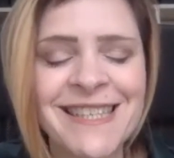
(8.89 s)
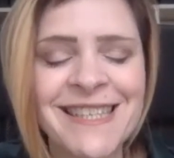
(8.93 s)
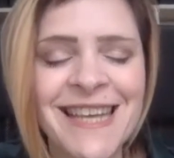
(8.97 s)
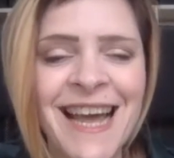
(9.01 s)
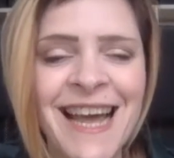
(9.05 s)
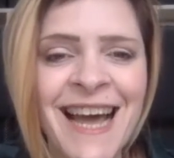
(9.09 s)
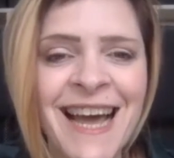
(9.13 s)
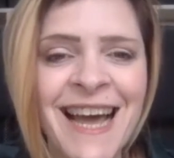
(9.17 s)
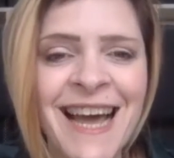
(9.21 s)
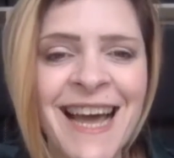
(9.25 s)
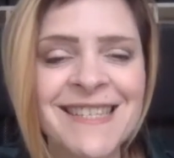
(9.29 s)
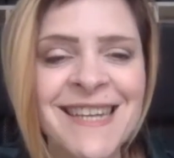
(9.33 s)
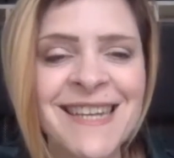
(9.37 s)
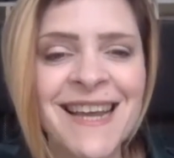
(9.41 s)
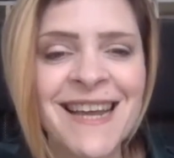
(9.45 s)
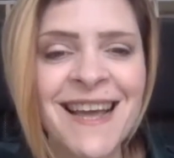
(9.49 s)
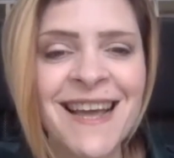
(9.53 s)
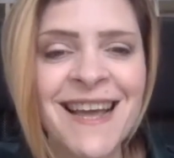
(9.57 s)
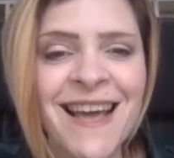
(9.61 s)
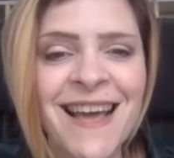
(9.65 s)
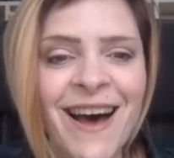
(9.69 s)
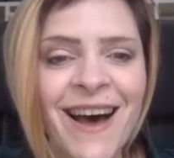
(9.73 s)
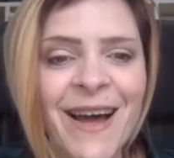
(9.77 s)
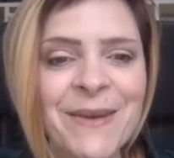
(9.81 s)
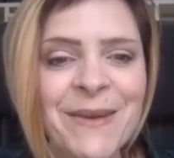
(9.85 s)
And
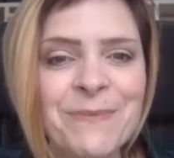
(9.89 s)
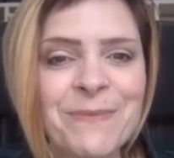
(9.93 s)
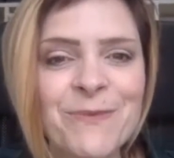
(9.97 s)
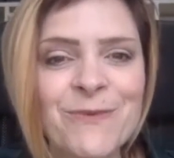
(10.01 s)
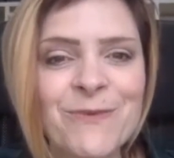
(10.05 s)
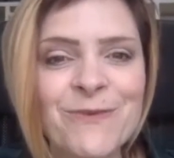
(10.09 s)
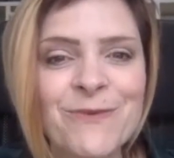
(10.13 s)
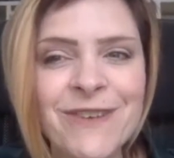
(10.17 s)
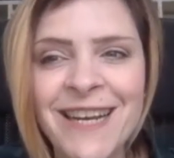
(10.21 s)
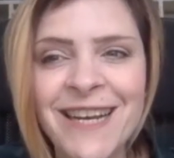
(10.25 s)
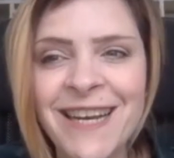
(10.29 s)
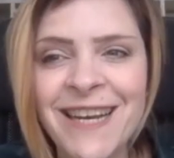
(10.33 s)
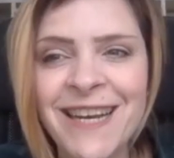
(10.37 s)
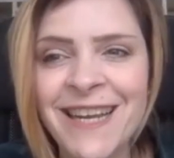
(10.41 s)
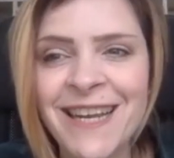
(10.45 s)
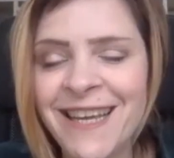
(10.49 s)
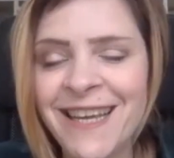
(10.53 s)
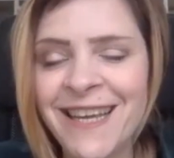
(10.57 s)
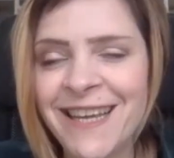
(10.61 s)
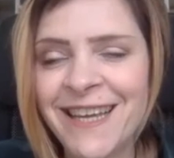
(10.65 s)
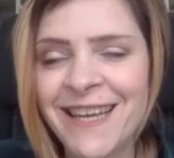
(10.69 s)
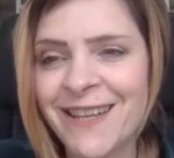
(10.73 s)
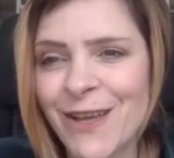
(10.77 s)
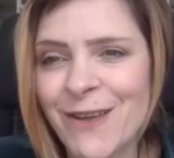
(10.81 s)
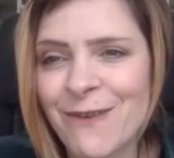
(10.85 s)
I'm
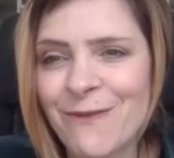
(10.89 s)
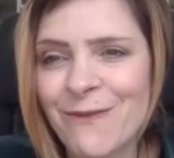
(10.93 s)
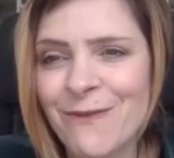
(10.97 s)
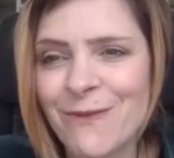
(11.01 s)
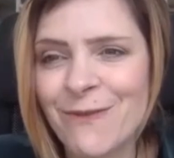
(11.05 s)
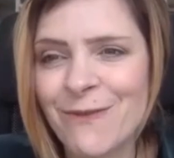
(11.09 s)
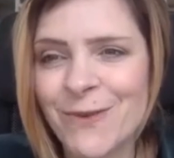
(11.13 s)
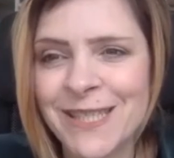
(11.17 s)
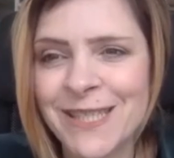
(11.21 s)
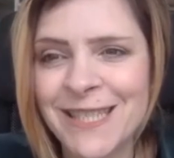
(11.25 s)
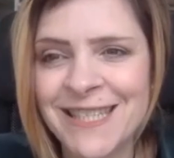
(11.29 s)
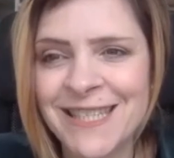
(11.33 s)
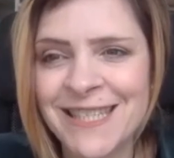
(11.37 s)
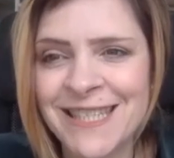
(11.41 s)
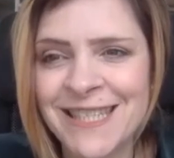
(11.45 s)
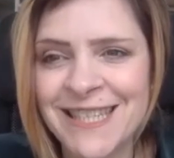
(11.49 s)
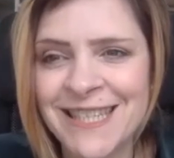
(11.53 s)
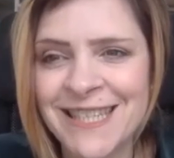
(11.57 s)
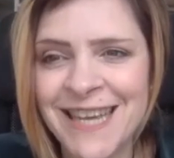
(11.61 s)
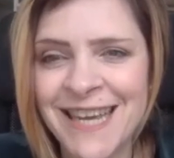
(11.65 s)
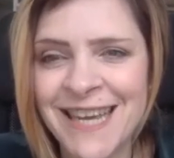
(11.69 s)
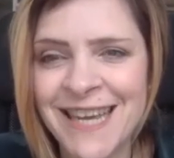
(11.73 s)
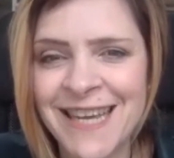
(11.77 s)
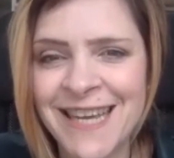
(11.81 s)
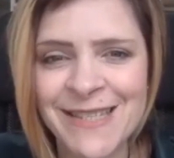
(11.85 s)
really looking forward to
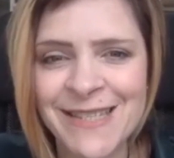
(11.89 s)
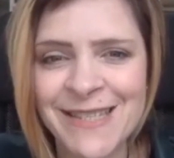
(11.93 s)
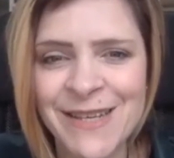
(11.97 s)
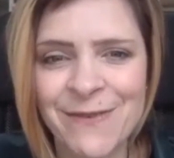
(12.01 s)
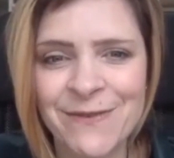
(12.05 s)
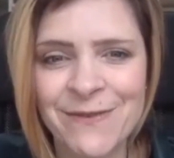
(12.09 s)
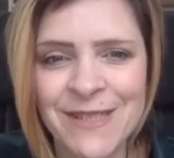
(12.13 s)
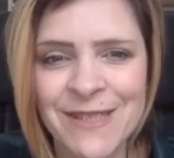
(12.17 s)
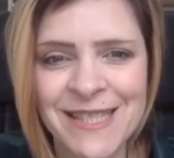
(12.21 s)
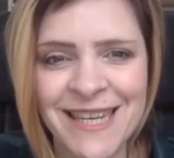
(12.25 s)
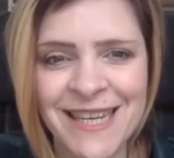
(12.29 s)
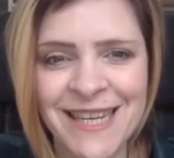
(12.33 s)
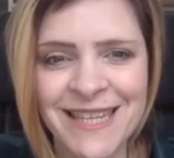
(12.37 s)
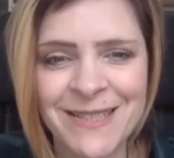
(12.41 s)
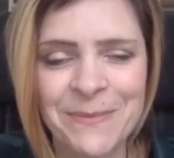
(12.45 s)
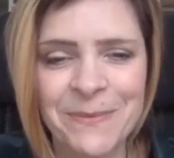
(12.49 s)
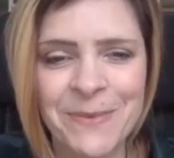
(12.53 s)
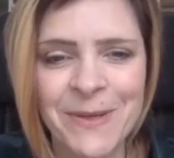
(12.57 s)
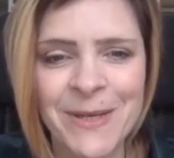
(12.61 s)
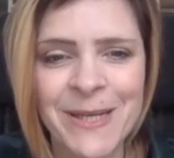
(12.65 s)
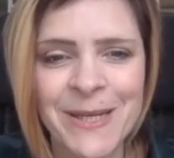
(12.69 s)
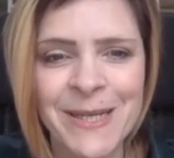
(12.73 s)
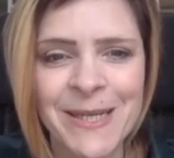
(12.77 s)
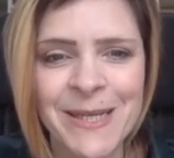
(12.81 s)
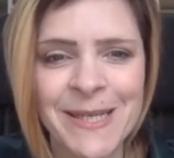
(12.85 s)
today's conversation
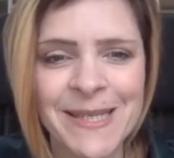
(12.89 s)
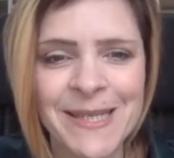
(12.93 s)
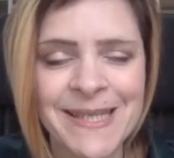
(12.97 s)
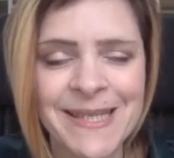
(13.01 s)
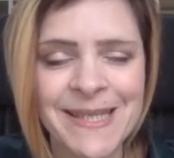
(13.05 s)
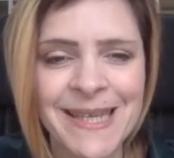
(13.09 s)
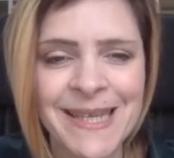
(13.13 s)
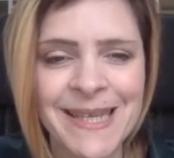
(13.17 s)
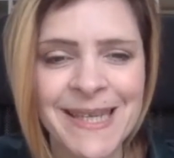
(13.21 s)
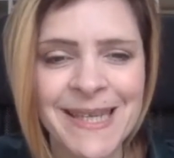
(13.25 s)
because